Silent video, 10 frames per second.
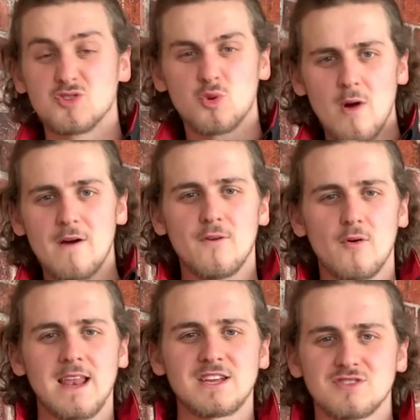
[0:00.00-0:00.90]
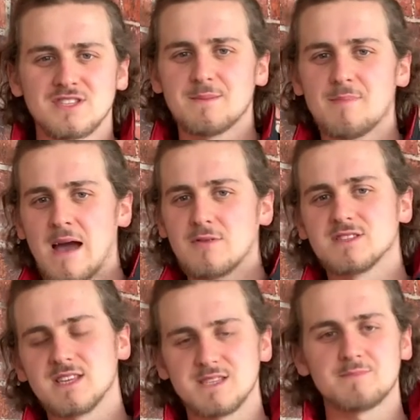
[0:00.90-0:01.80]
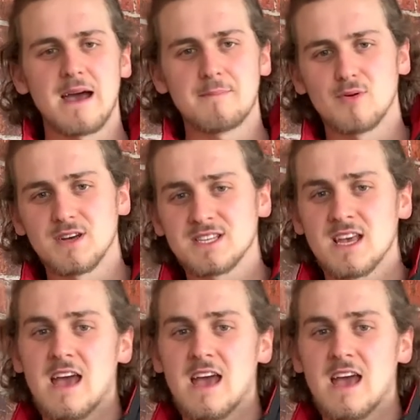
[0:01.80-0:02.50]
12-volt electricity powers these bad boys,